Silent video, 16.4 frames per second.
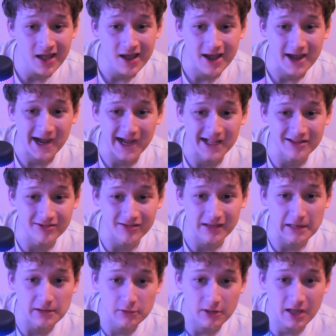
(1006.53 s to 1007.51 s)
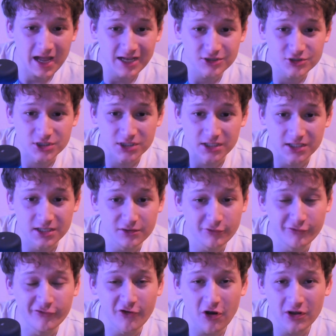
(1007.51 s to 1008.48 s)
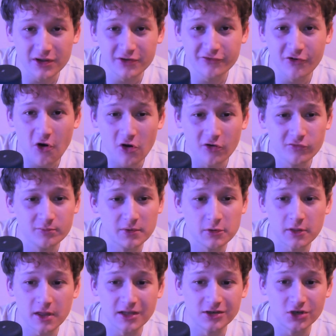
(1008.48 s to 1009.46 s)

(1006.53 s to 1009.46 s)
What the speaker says: and it's actually 35%